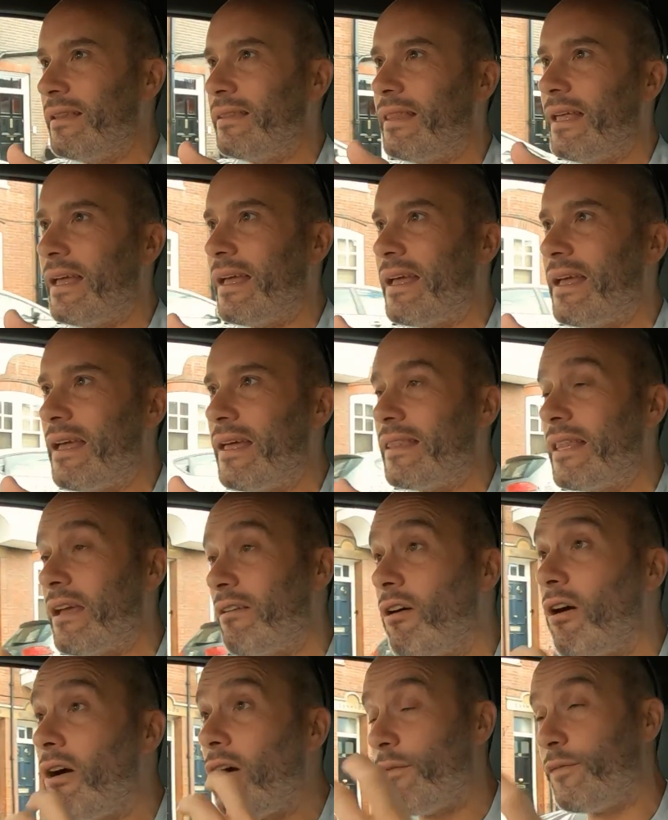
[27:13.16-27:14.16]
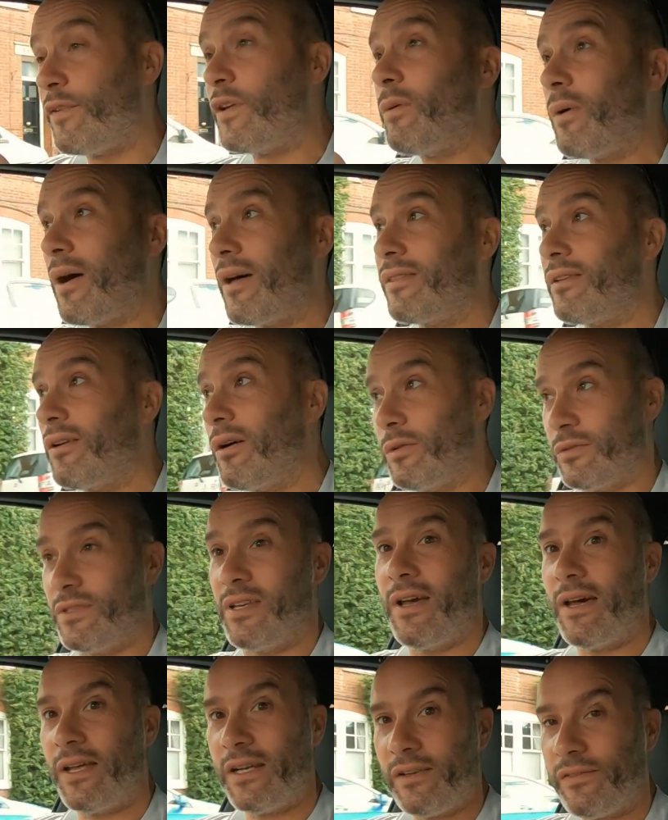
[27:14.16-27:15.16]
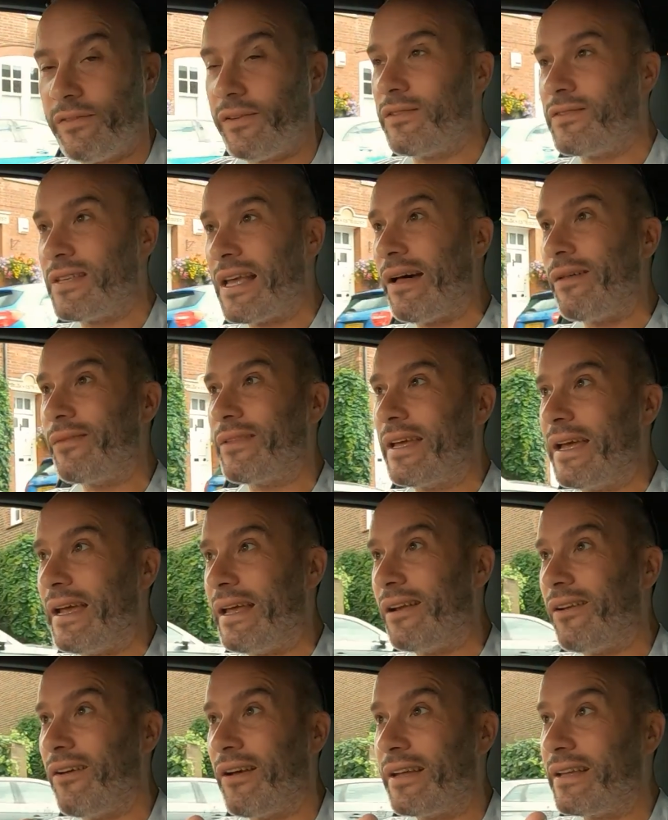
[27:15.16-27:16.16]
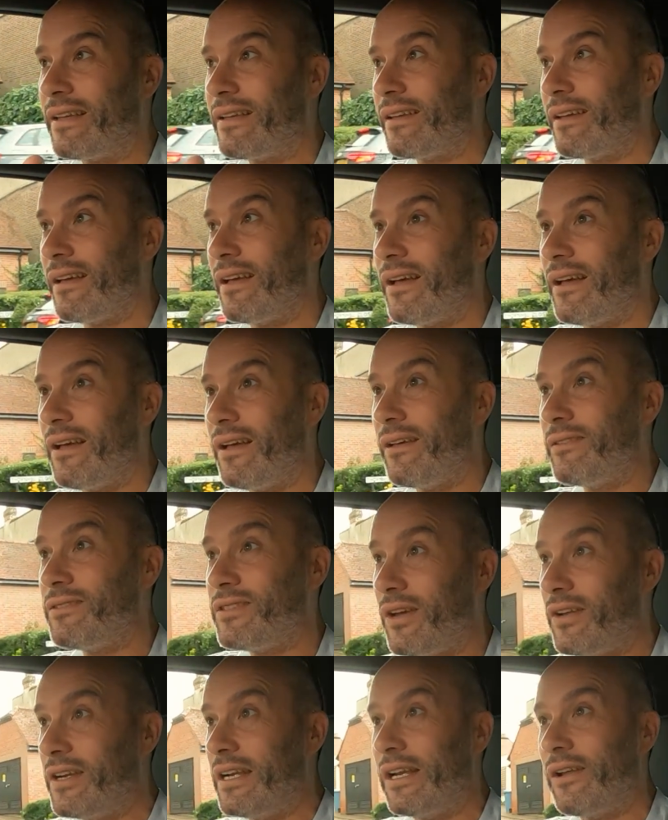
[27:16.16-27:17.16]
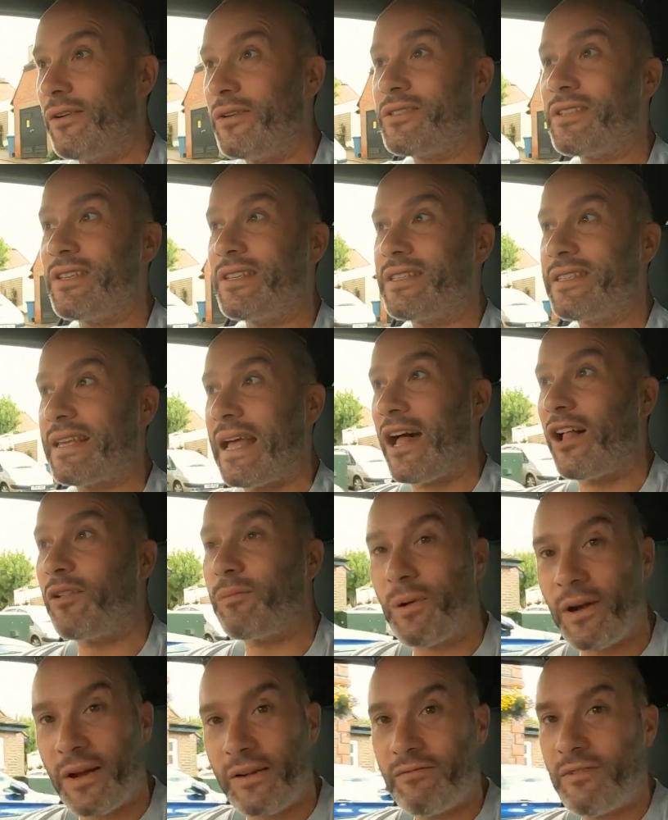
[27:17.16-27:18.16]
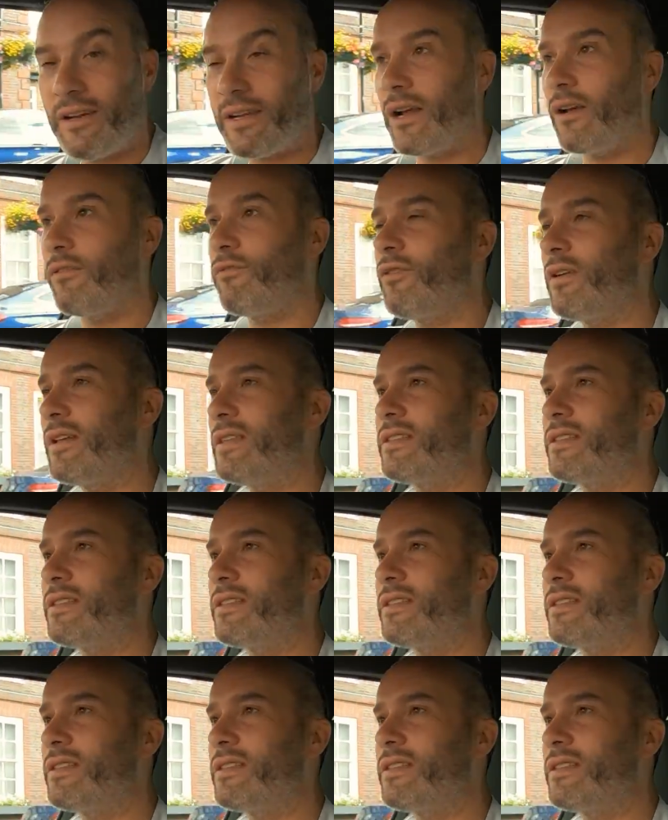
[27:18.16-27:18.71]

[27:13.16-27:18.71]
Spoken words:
there are a few other alternatives out there, like Tony Lewis's Alpine Renault, for